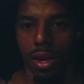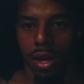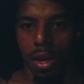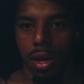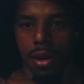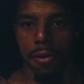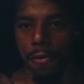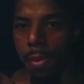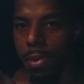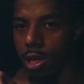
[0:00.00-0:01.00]
the
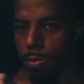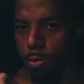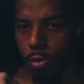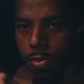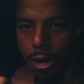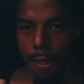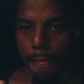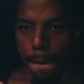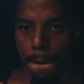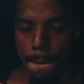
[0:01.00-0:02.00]
feminist movement.
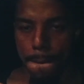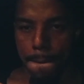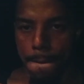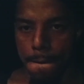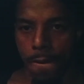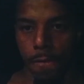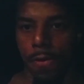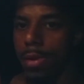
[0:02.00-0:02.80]
The feminist